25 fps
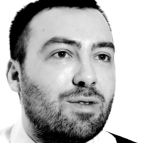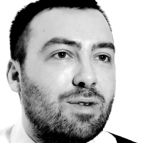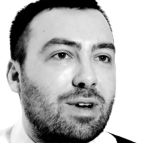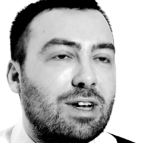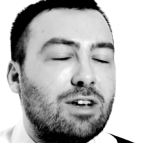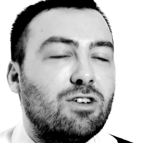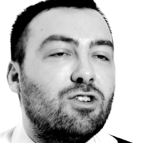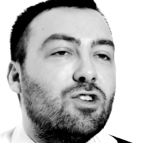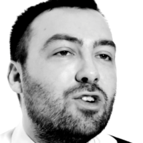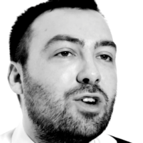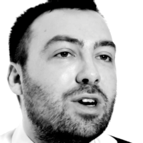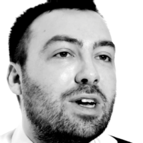
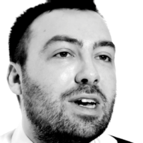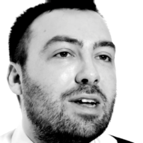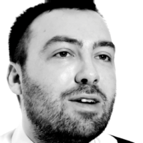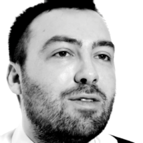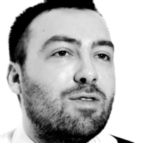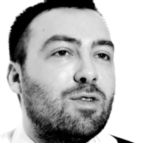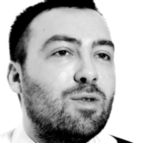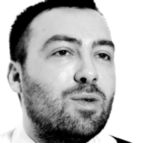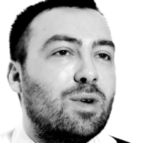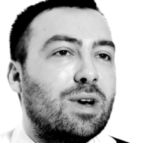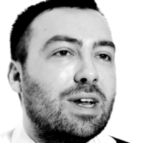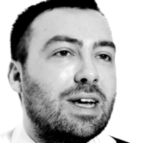enjoying
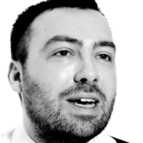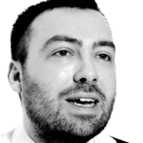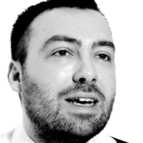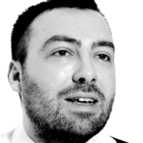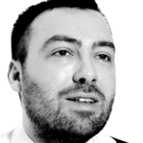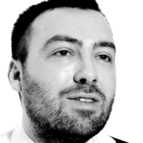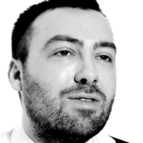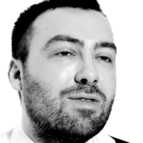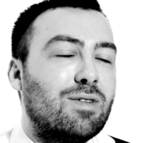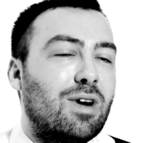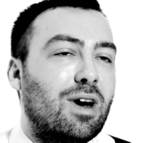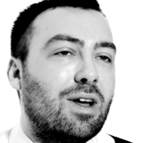it for what it
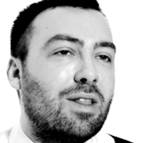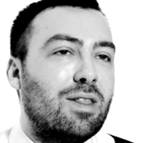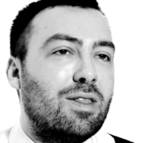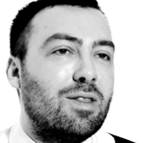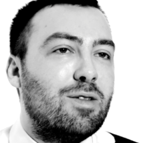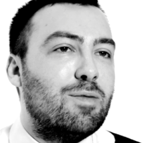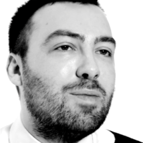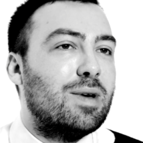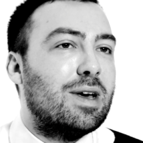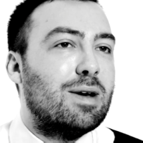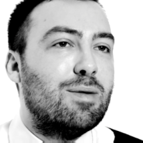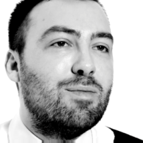is rather
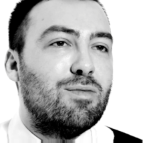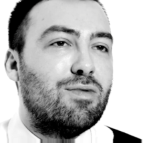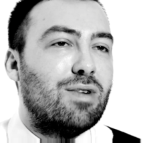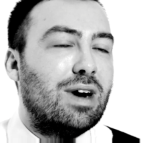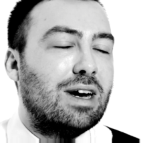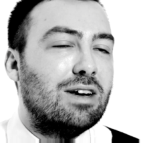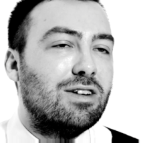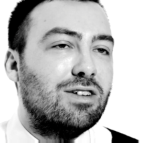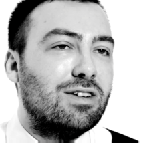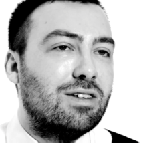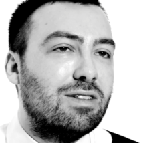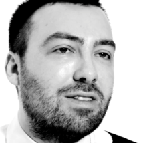than being
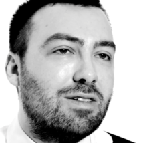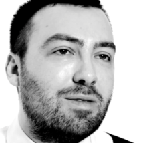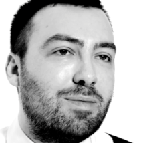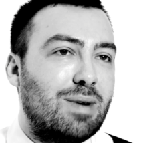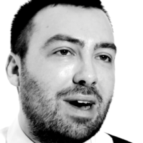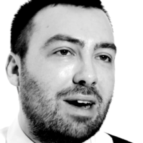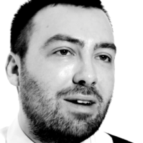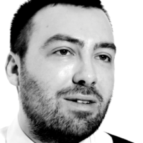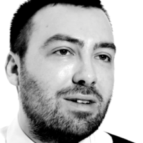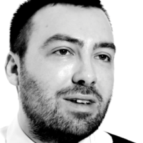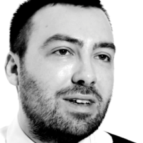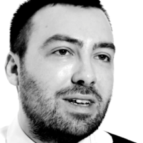precious
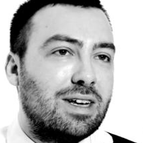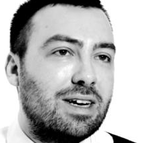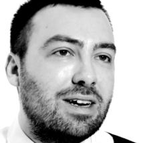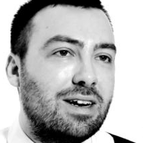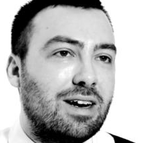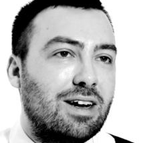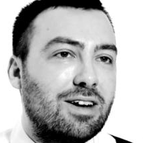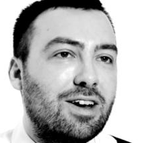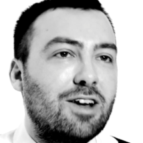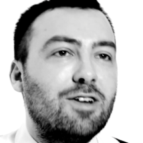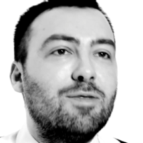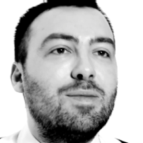about it.
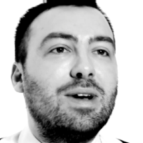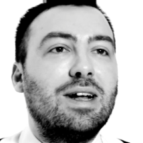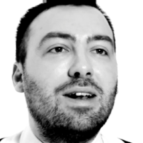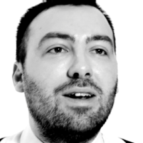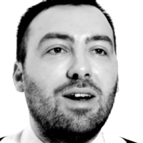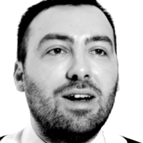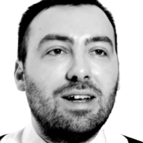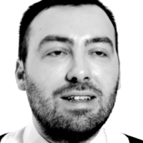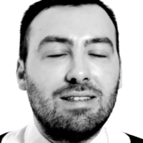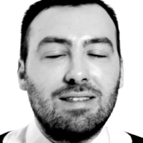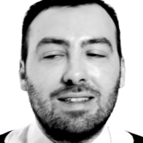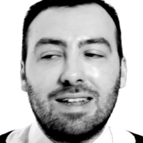I don't mean
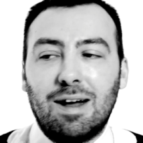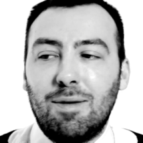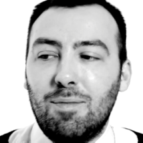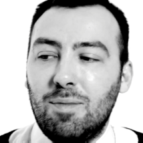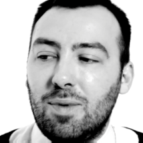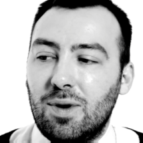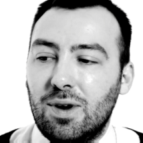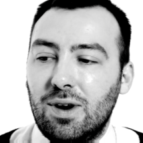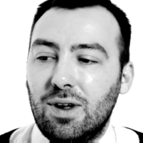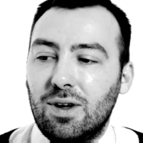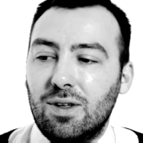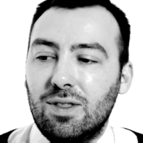like
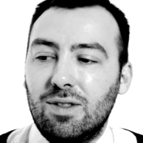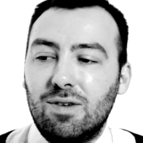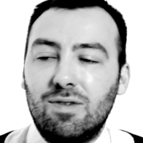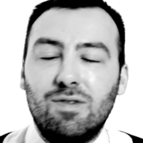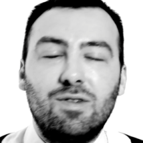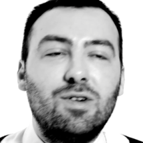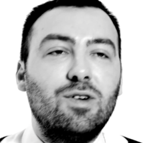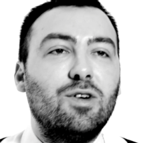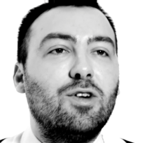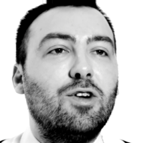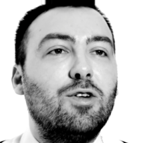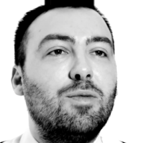stamp on it on the
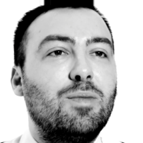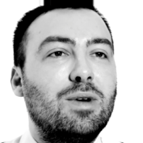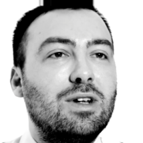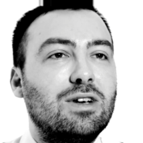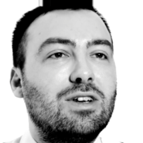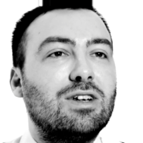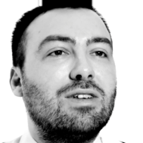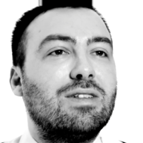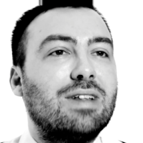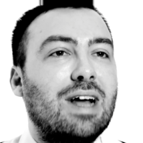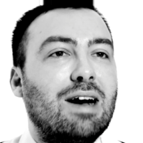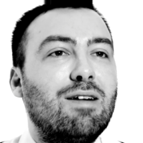floor, but
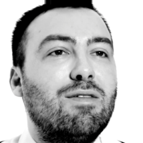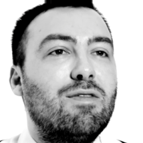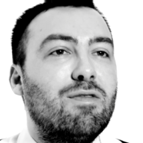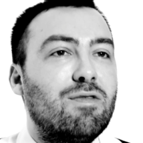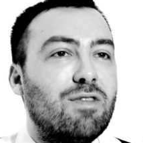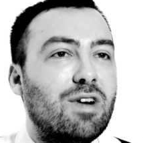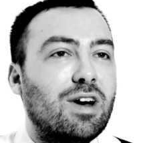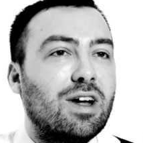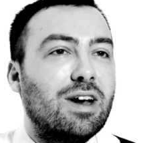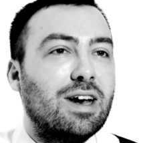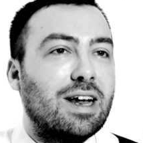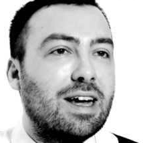just have
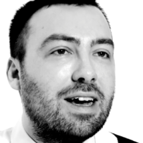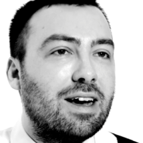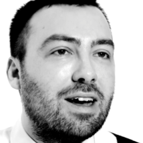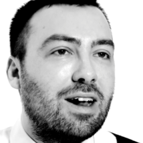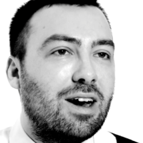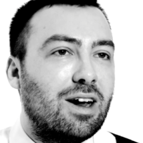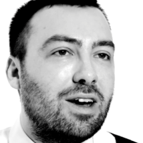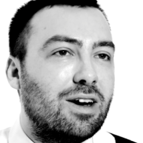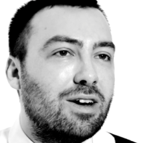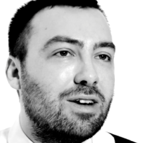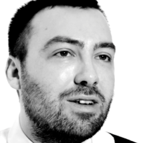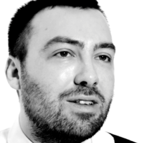fun in
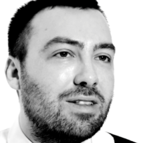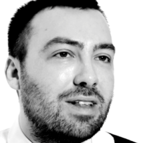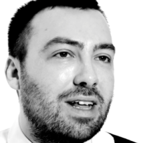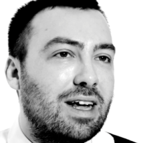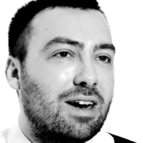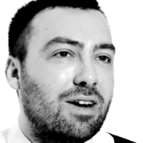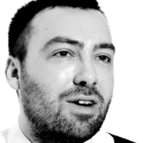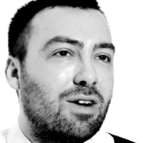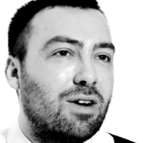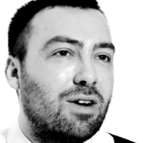clothes.